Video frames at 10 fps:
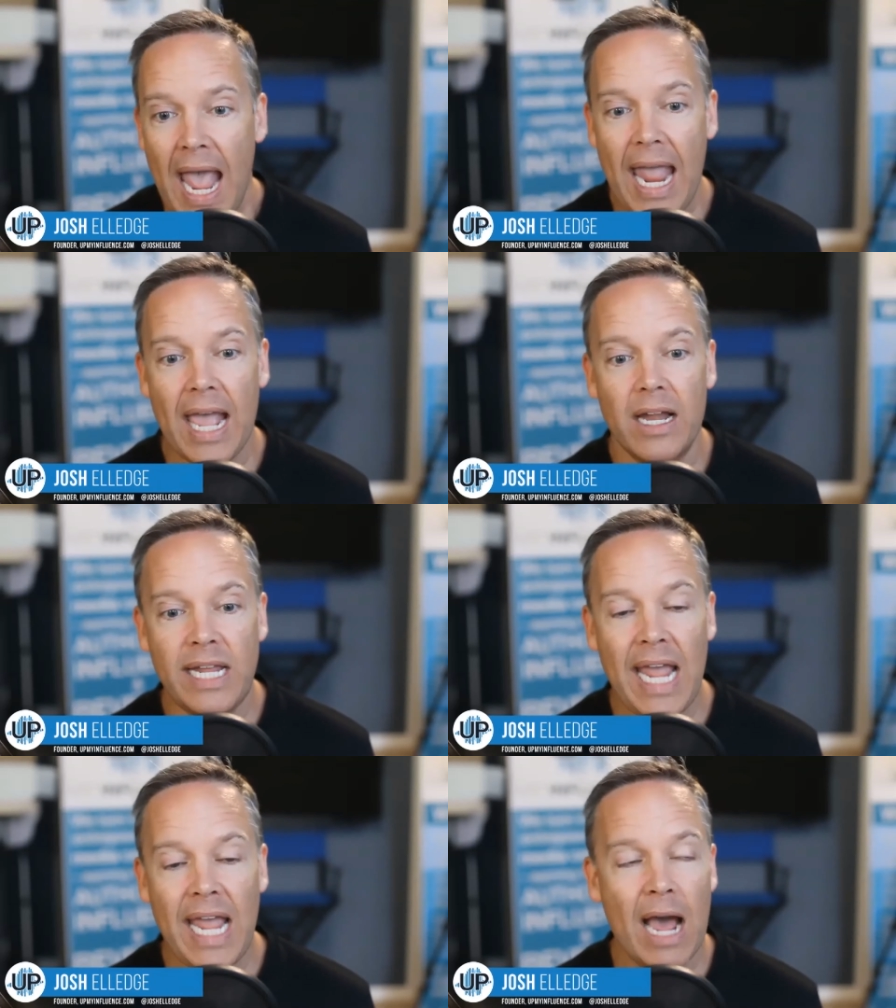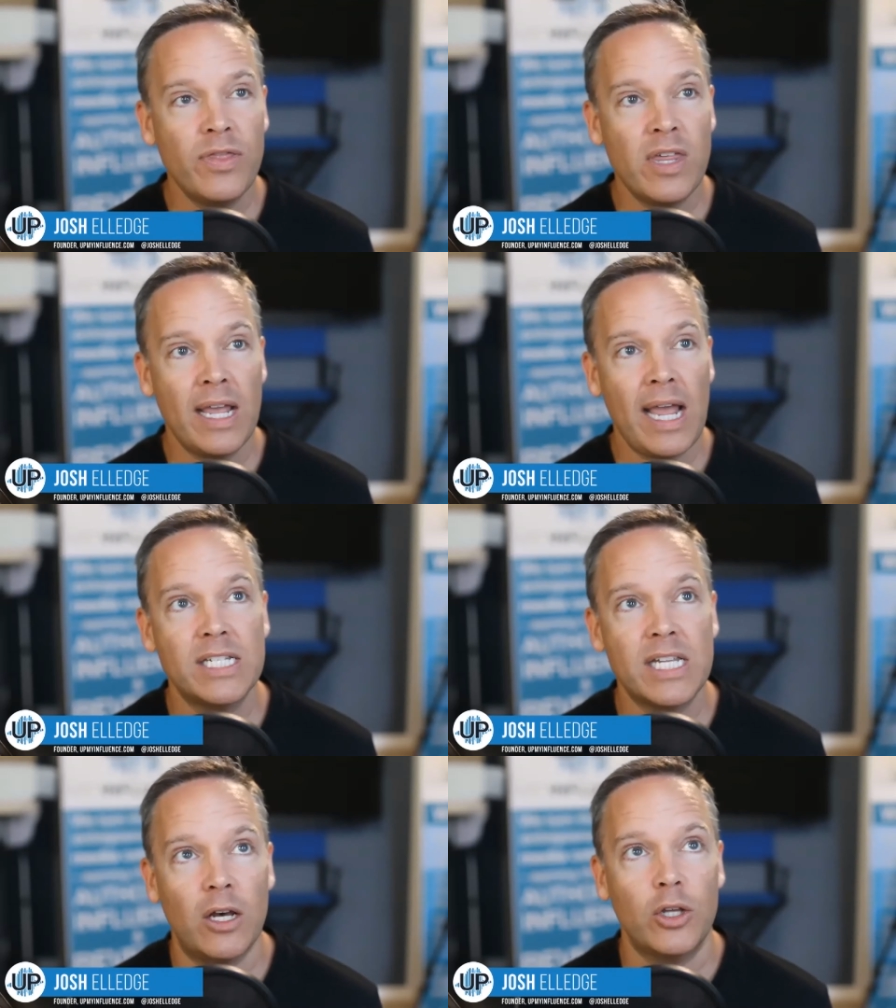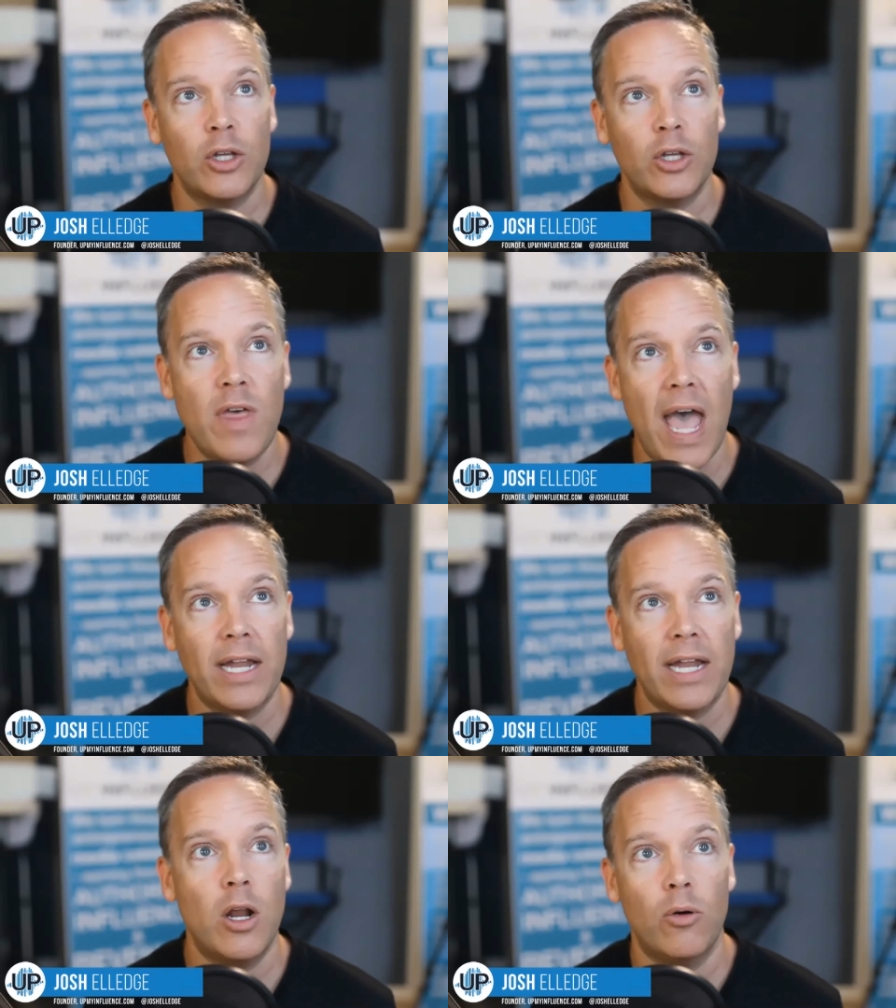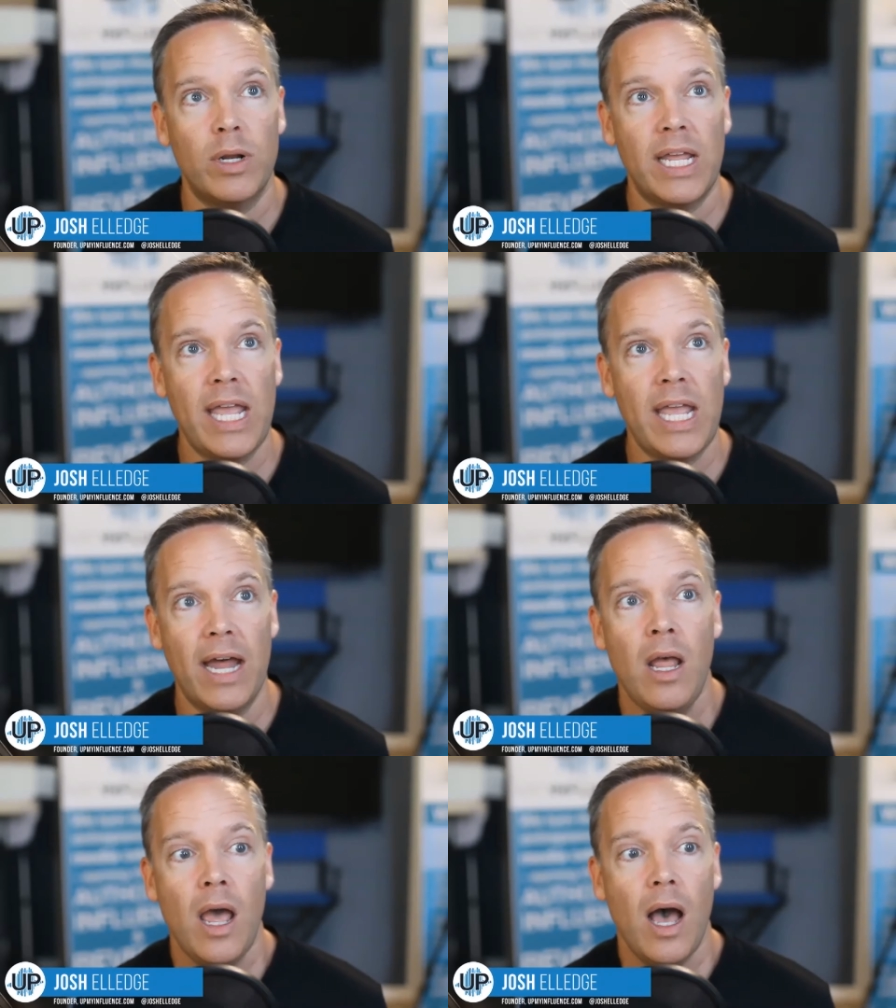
And Kat, one thing I can tell you that, you know, and again,